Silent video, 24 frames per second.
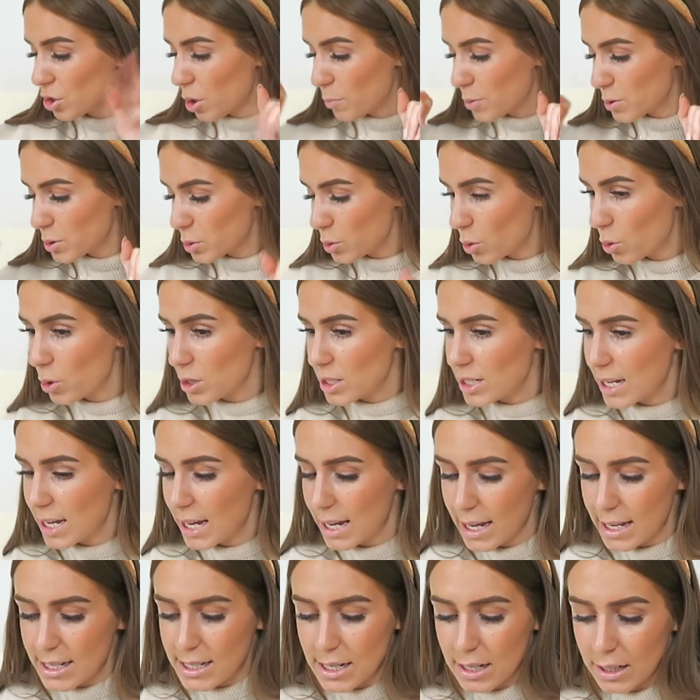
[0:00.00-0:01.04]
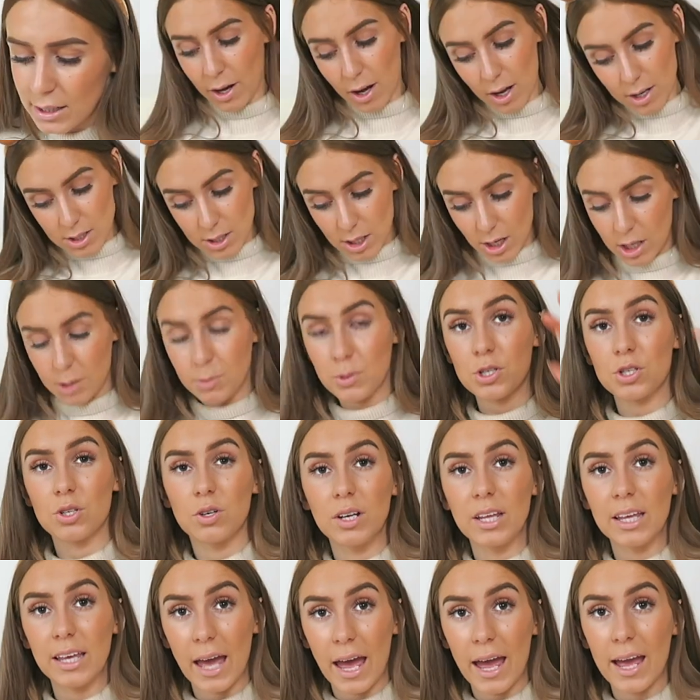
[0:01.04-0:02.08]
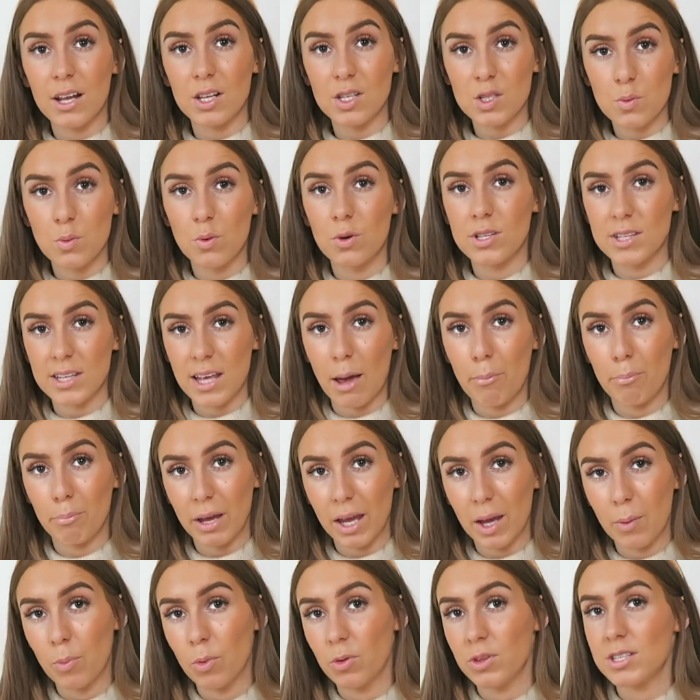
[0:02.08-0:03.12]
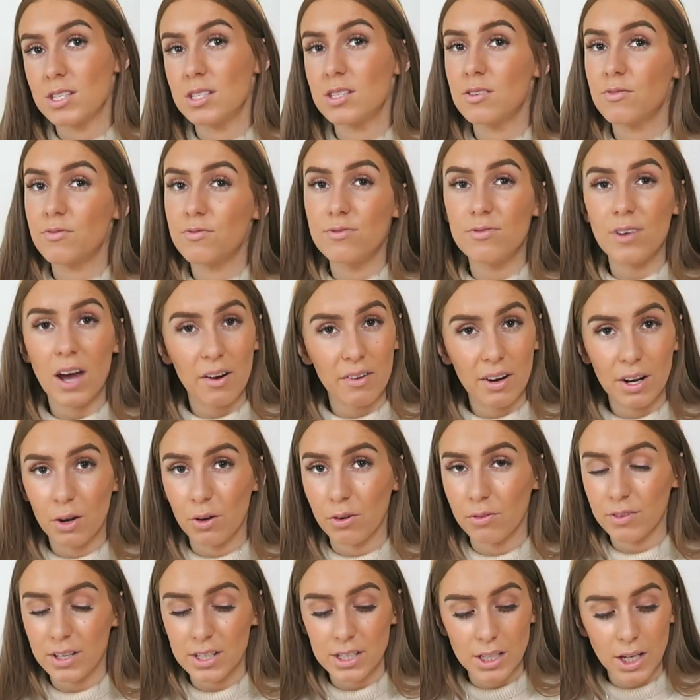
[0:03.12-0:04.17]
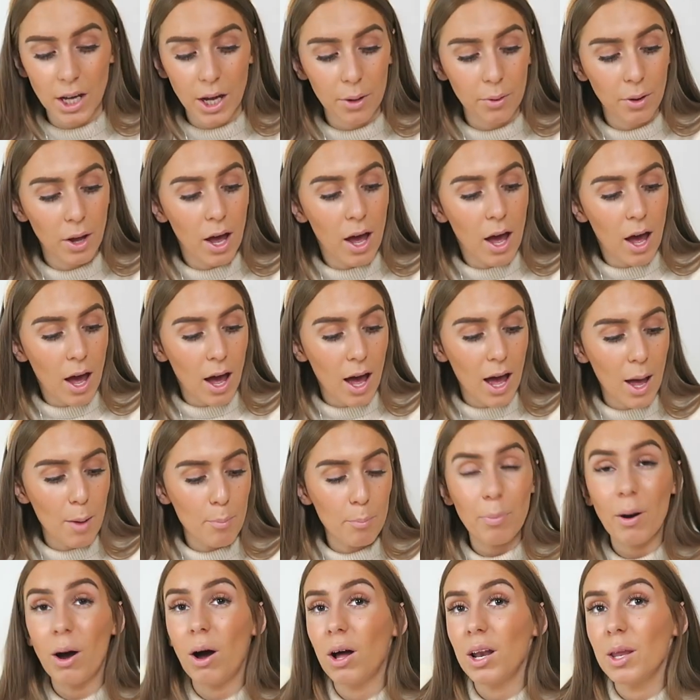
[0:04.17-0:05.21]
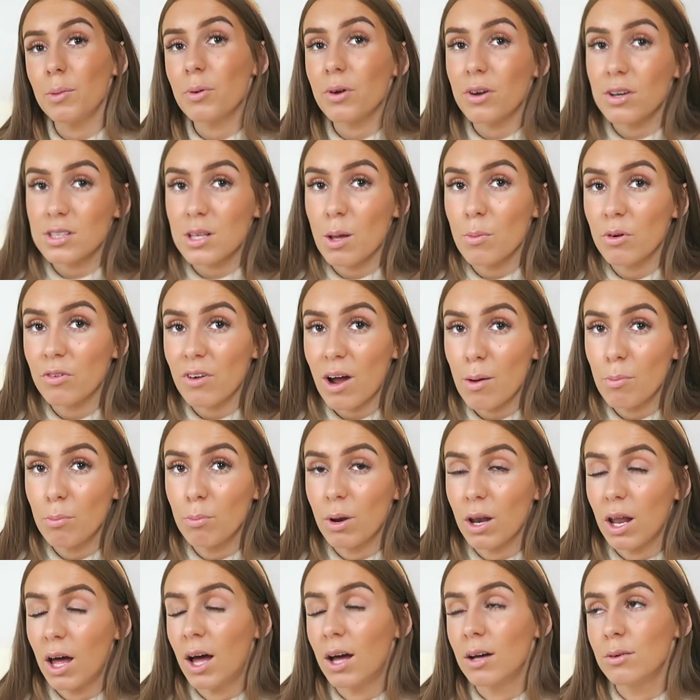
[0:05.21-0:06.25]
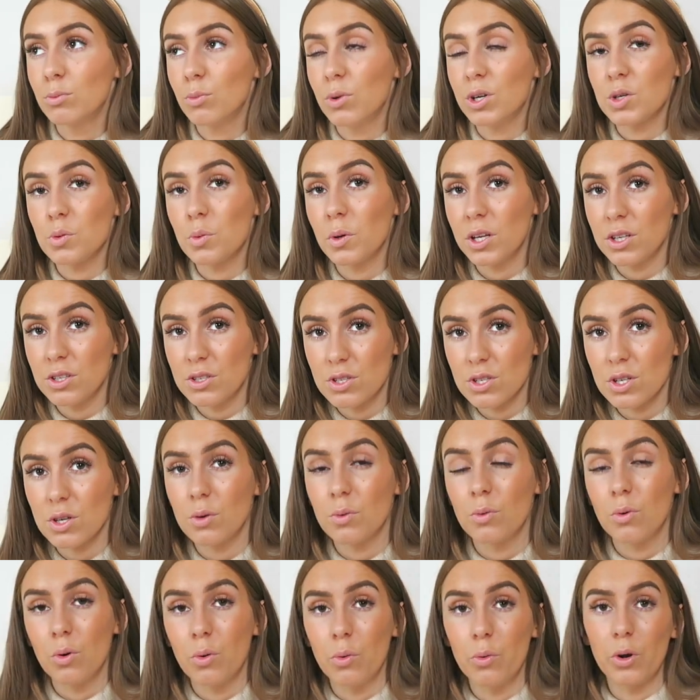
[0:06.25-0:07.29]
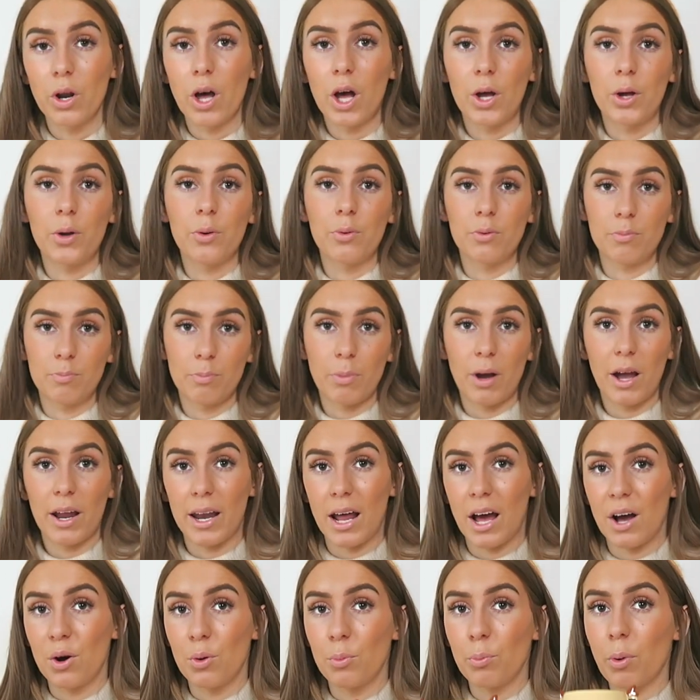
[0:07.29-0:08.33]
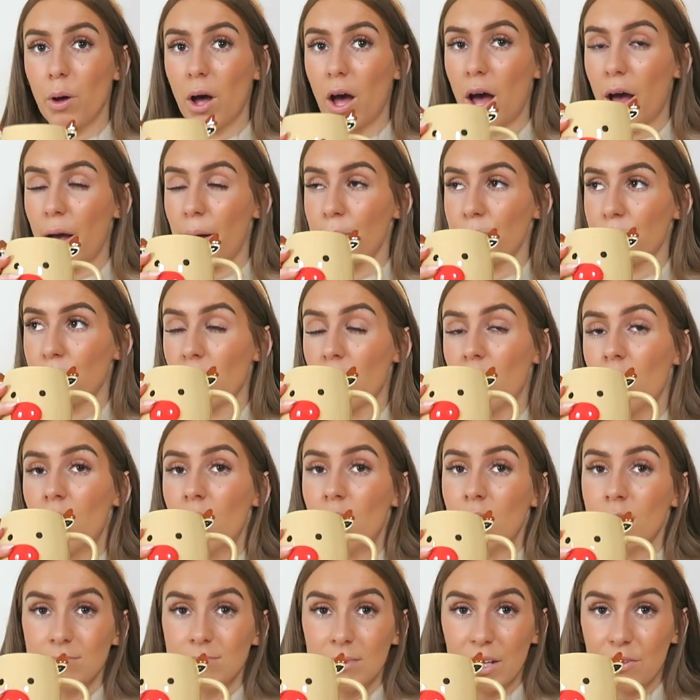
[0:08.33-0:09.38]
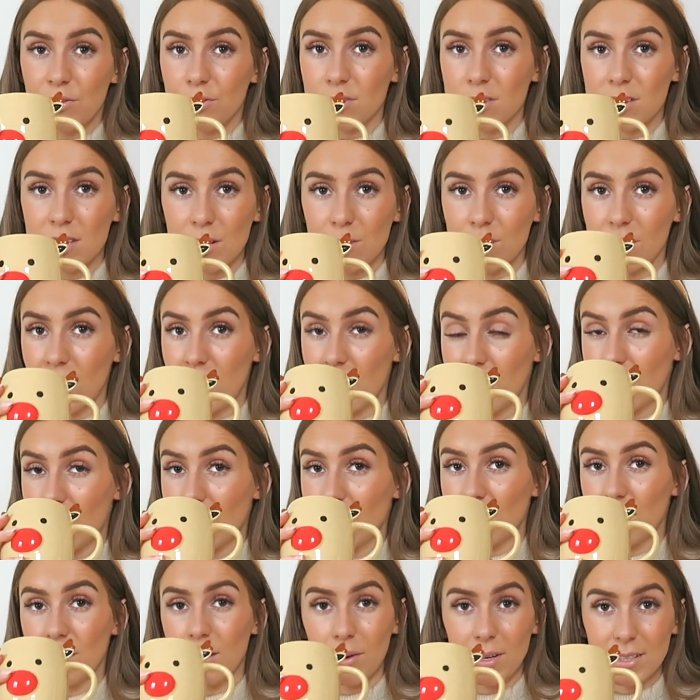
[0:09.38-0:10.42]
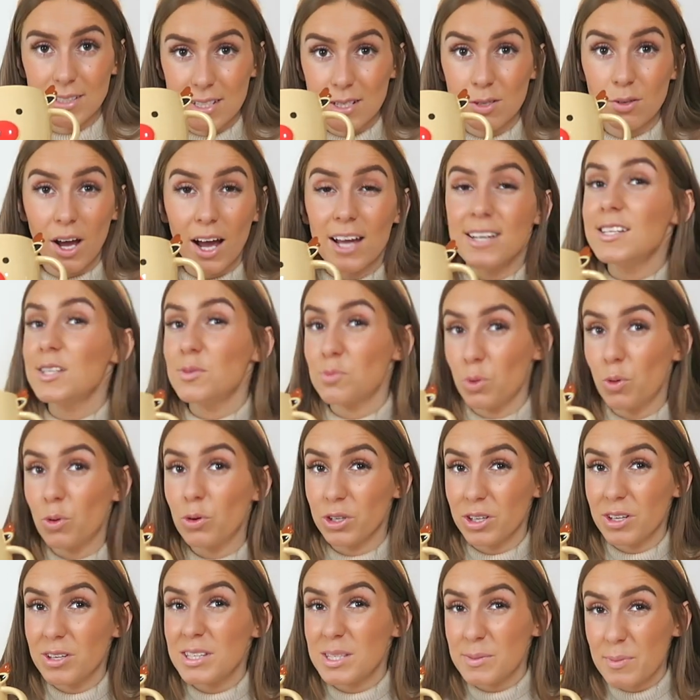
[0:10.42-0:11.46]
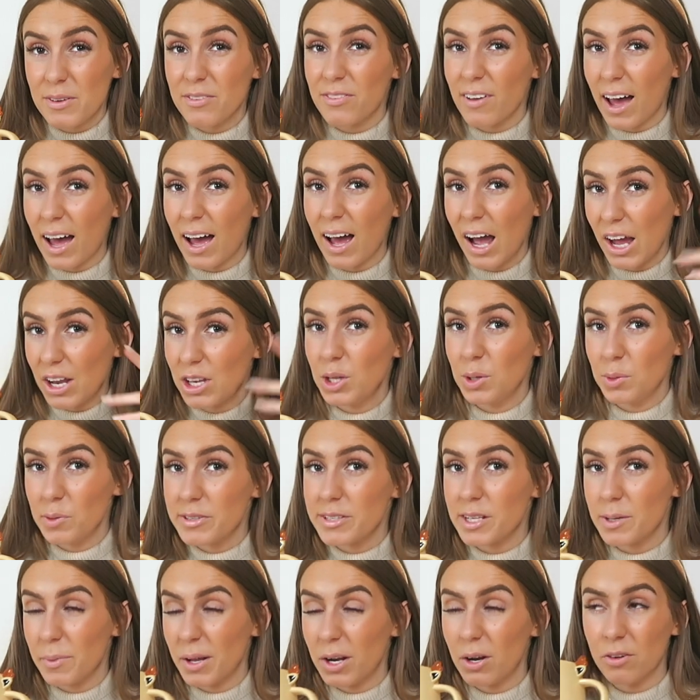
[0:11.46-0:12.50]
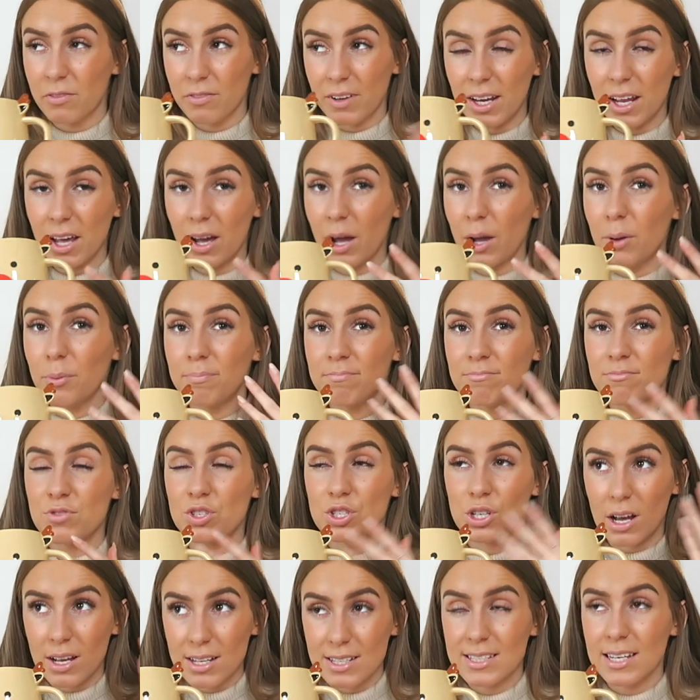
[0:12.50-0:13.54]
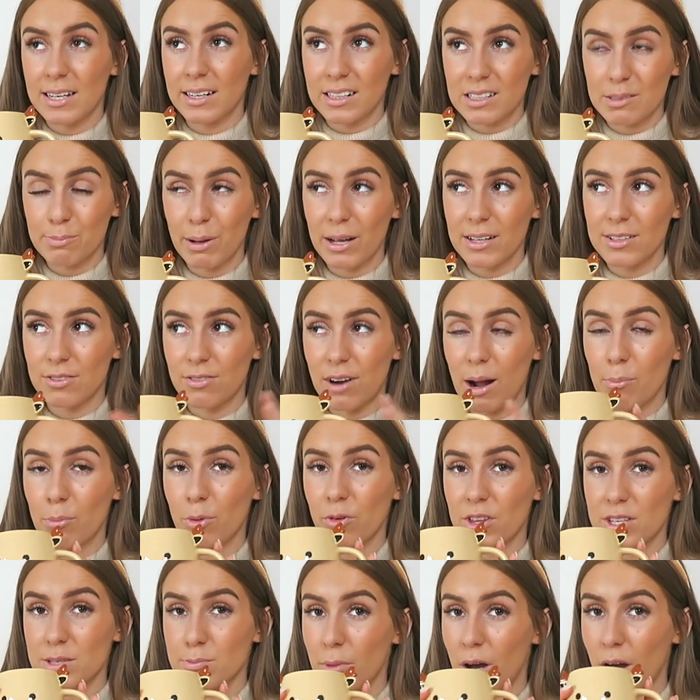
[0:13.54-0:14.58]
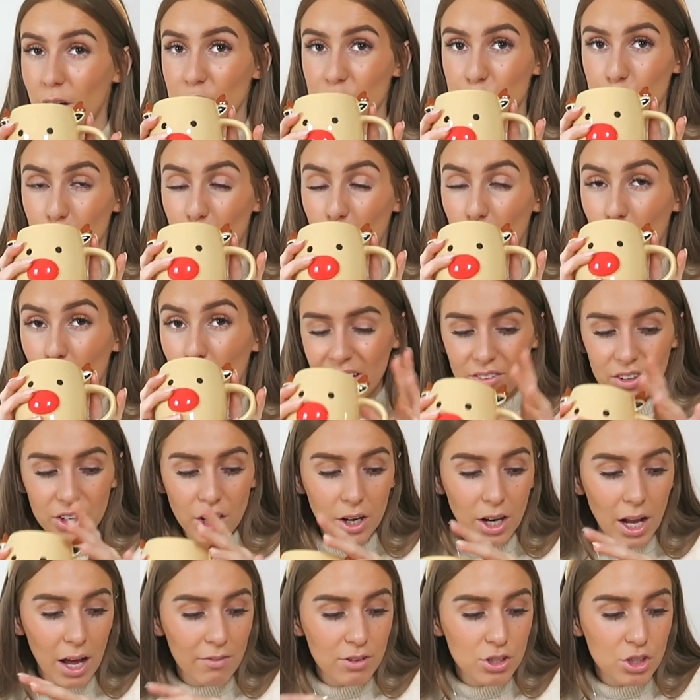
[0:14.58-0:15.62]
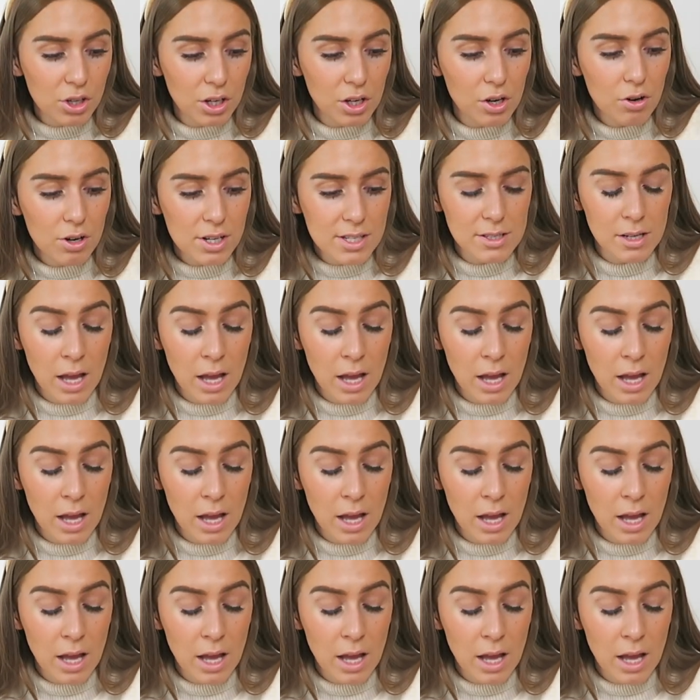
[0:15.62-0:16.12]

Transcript: job sorted. We are slowly but surely getting towards the end, people. This is a very long video, partly because I'm a rambler, which we do all know by now, but if you're still here, thank you. I did warn you, to be fair. I knew it was going to be a long video. Just didn't expect to ramble this much. But if you don't have a drink or a